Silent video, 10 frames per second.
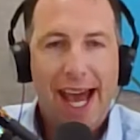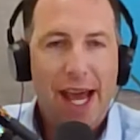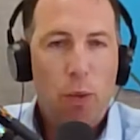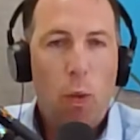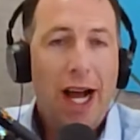
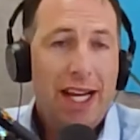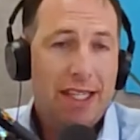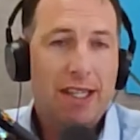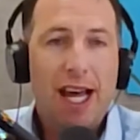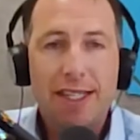And why
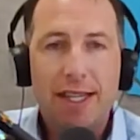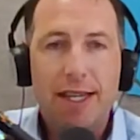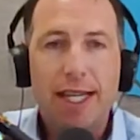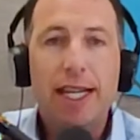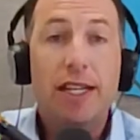does LAHSA
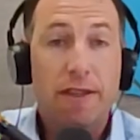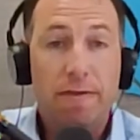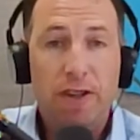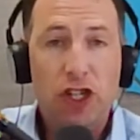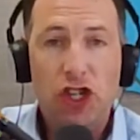need a
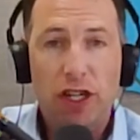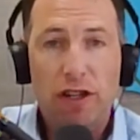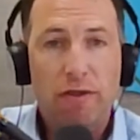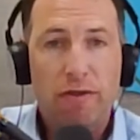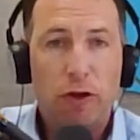
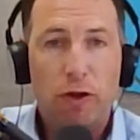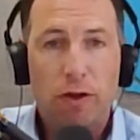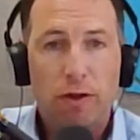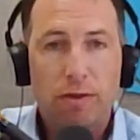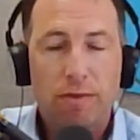division
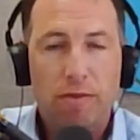for